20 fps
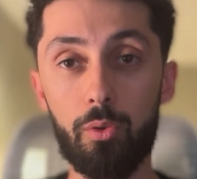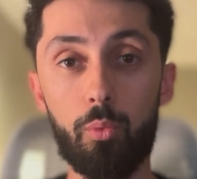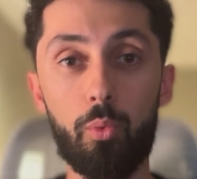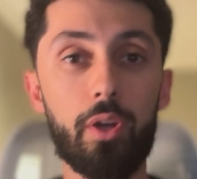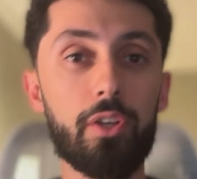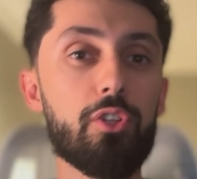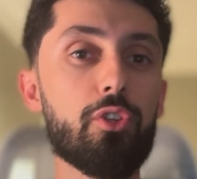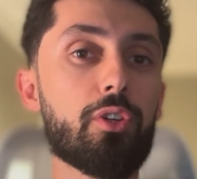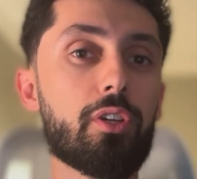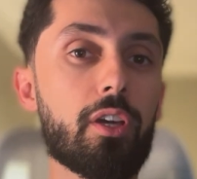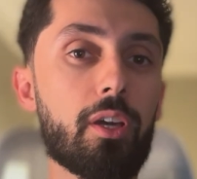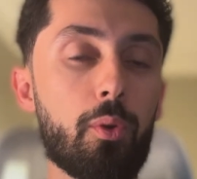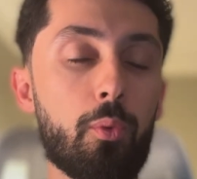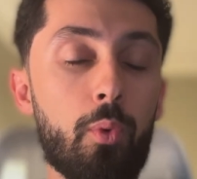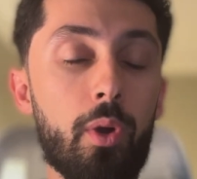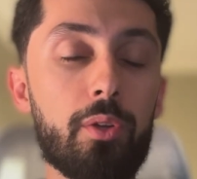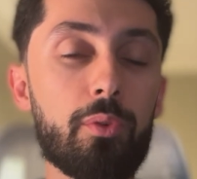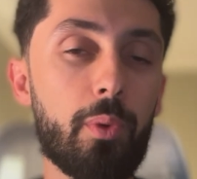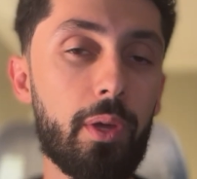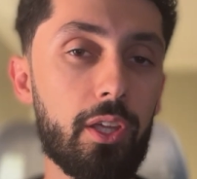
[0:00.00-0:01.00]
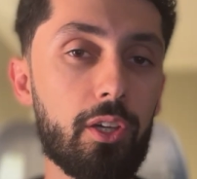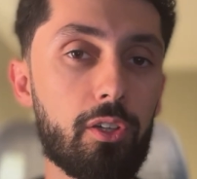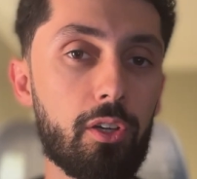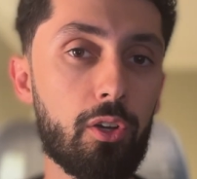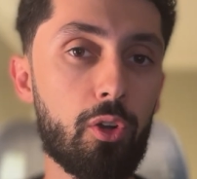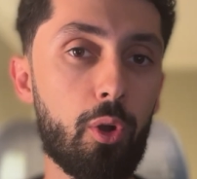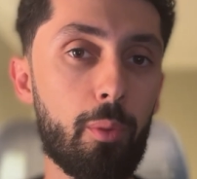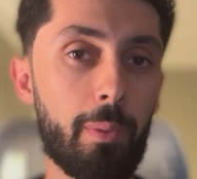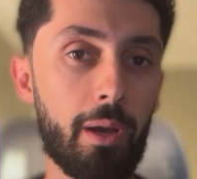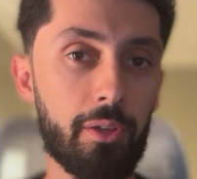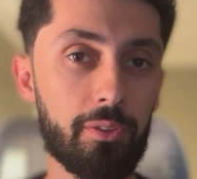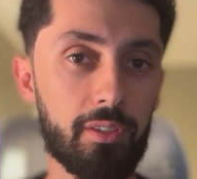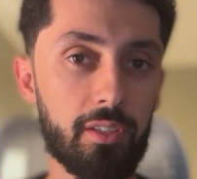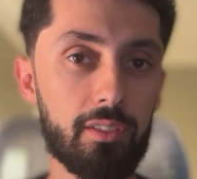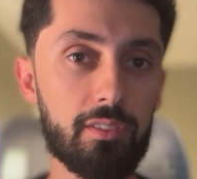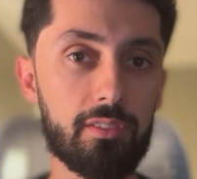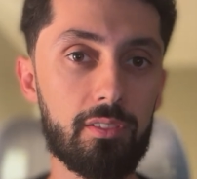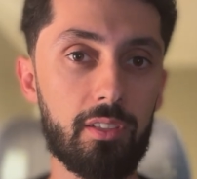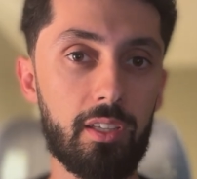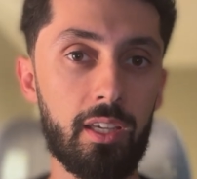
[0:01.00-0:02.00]
One way you could go about
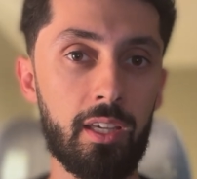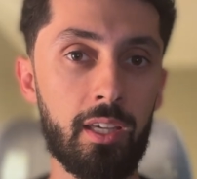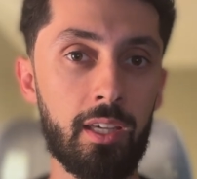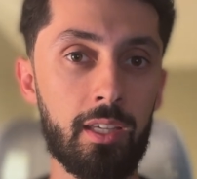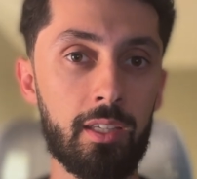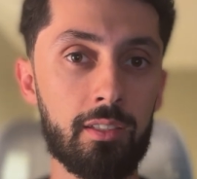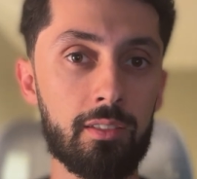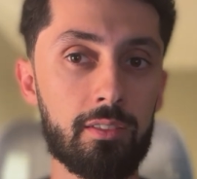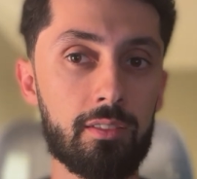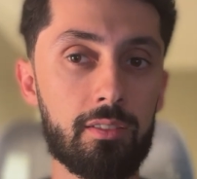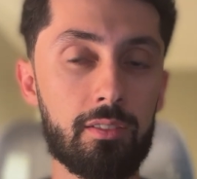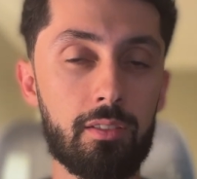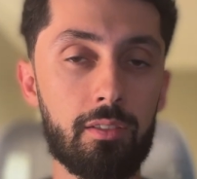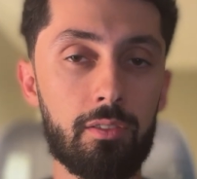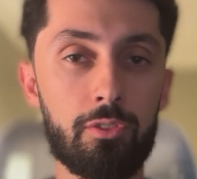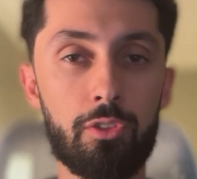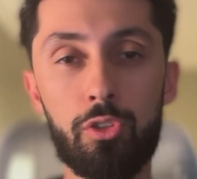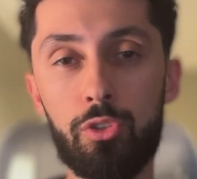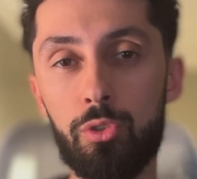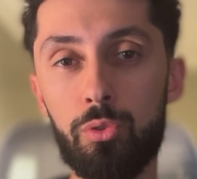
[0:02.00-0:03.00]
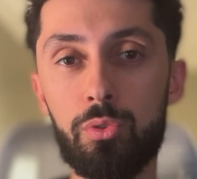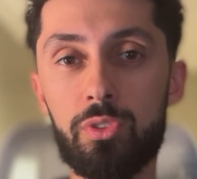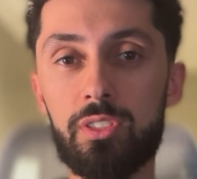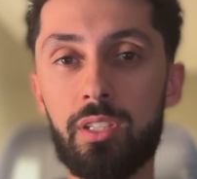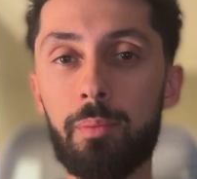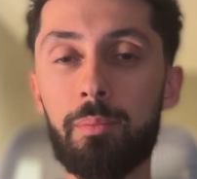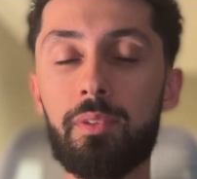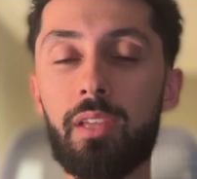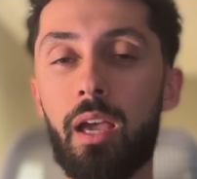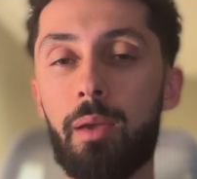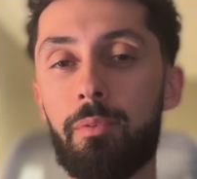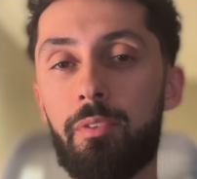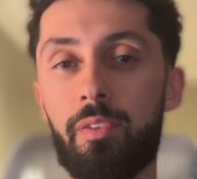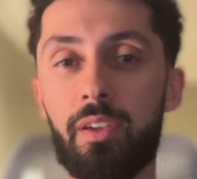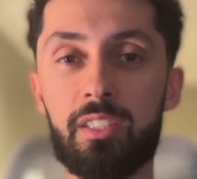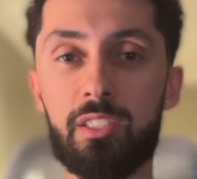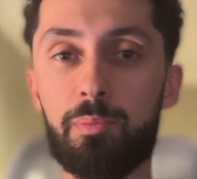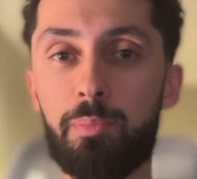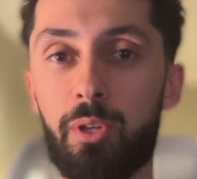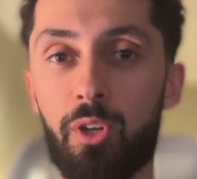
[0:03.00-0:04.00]
this is to do some type of
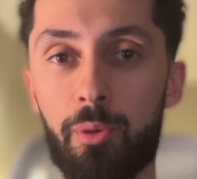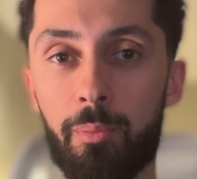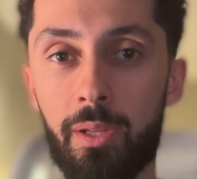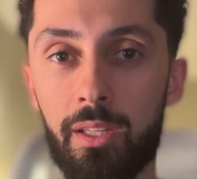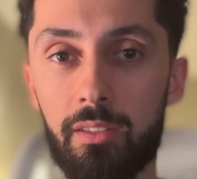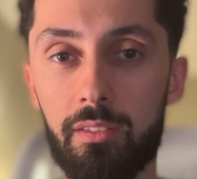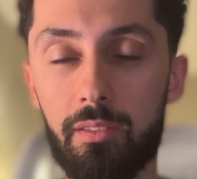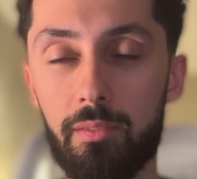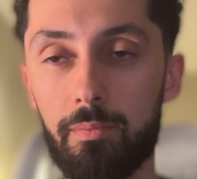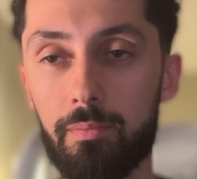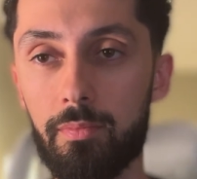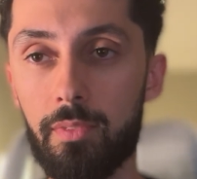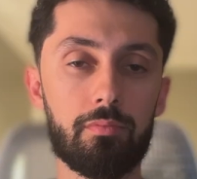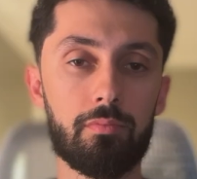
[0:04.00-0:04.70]
experiment.